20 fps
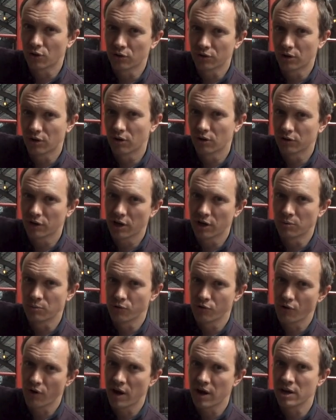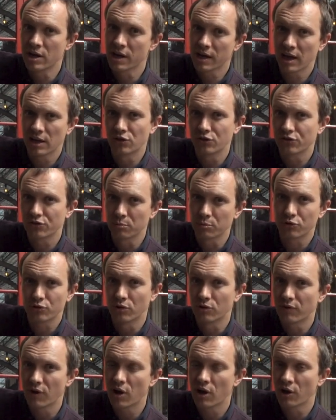on home terrain against some
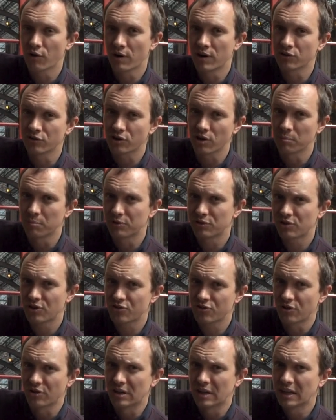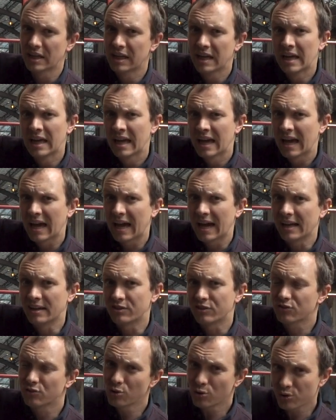sort of higher end competition.
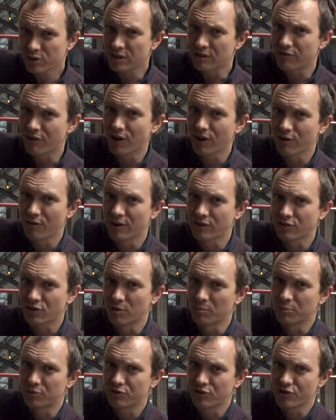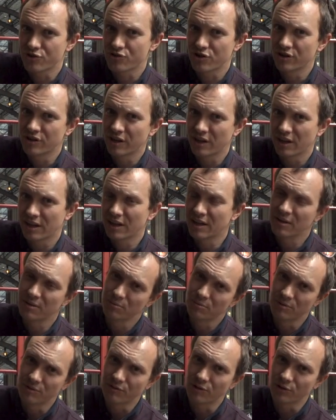And talking of higher end competition,
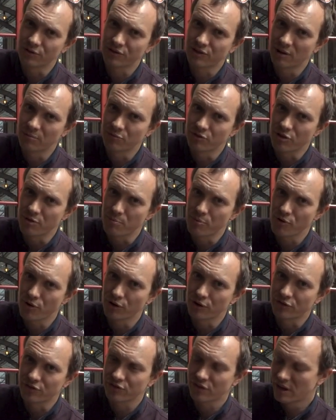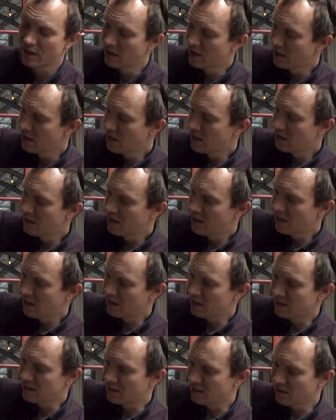we've got to come to the price.
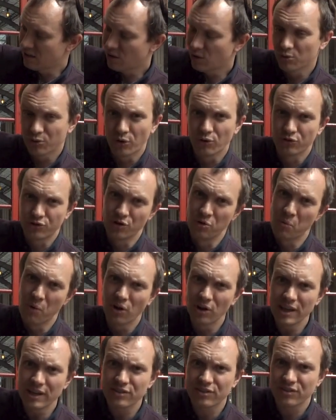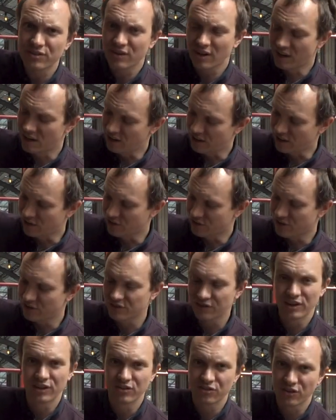Hold on to your wallets, because
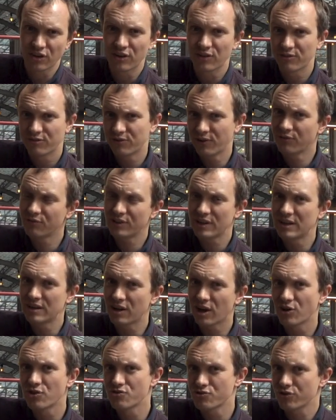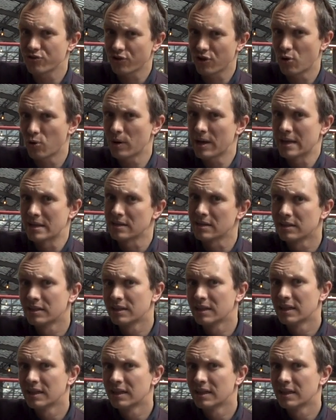this is 1,500 quid.